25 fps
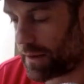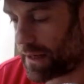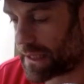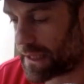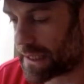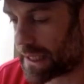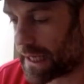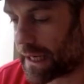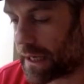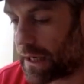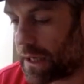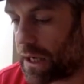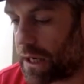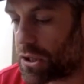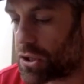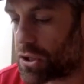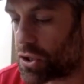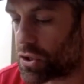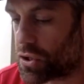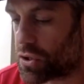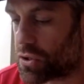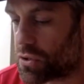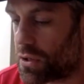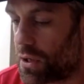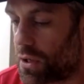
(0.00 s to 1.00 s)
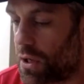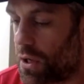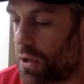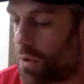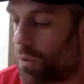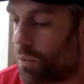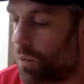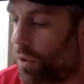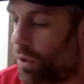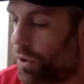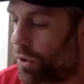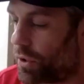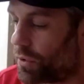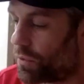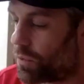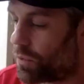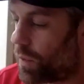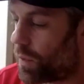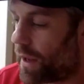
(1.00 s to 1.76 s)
in a second. I just wondered